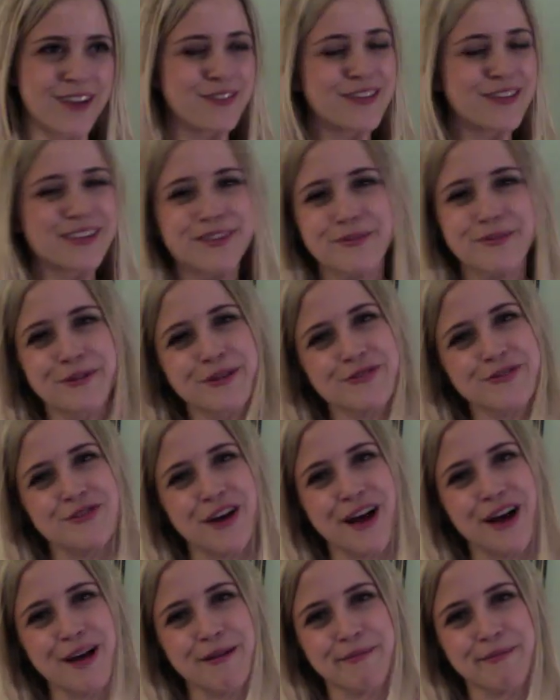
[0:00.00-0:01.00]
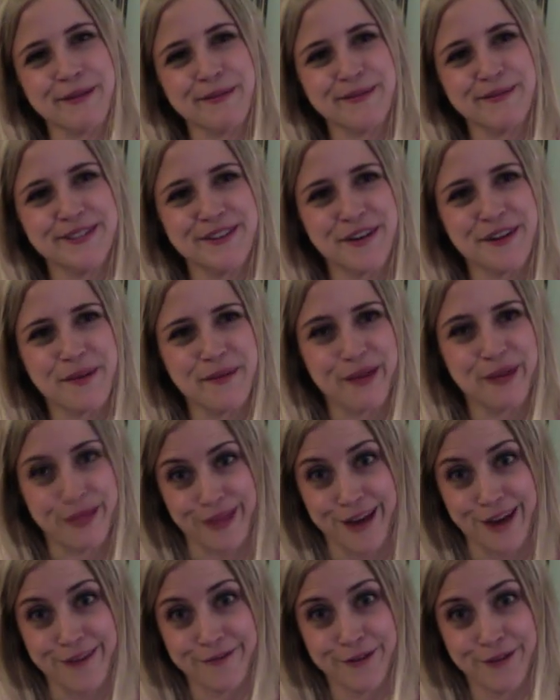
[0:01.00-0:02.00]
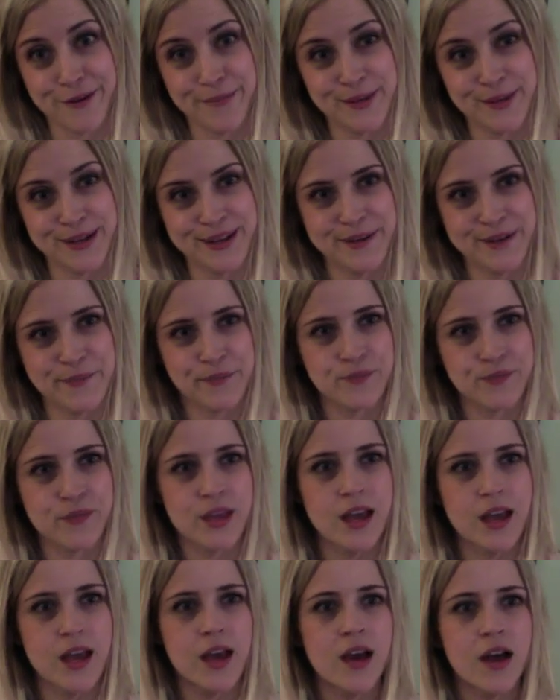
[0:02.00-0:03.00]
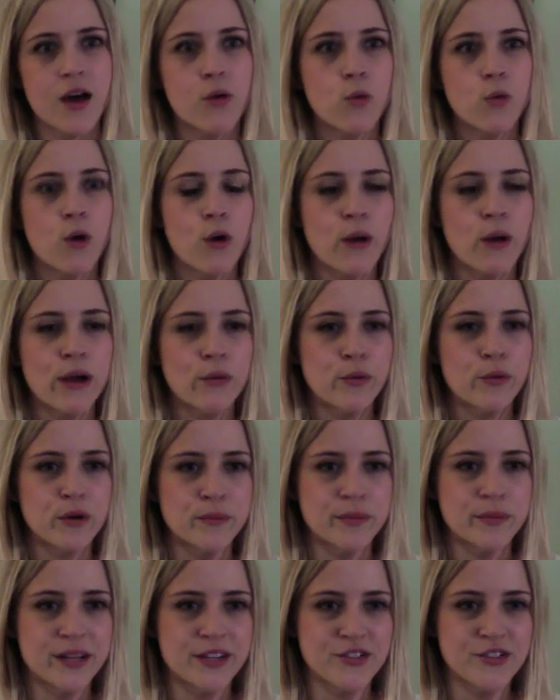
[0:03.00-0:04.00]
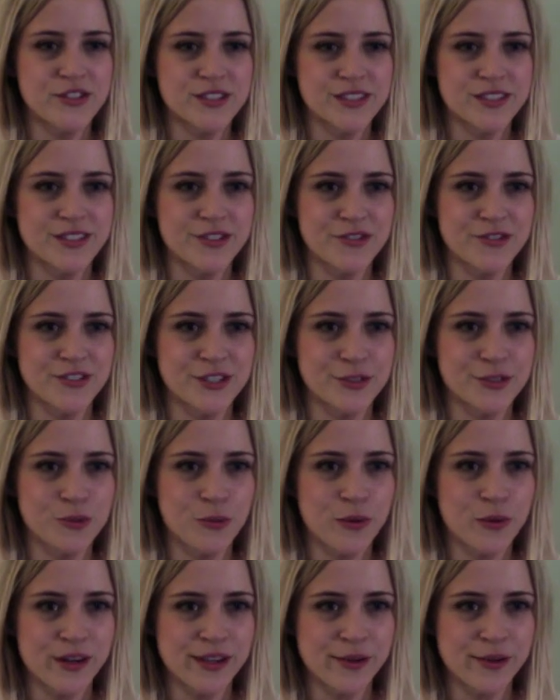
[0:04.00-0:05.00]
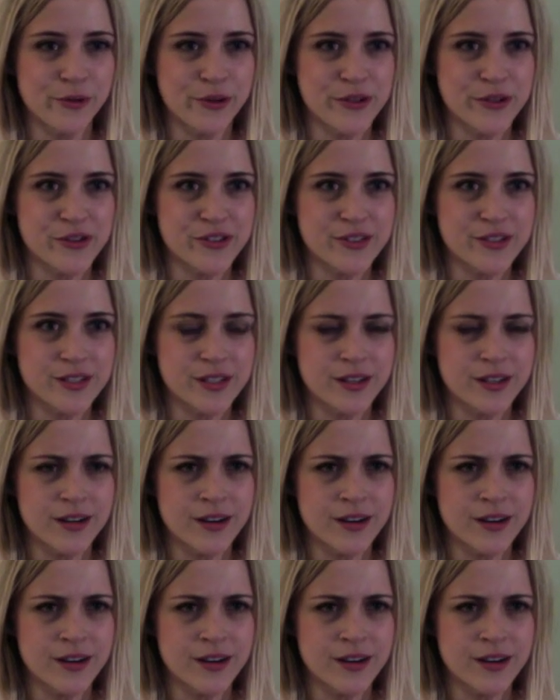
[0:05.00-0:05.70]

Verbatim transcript: I don't like the word job. Can we talk about that for a minute? Well, I would, but I just see that there's like 20 questions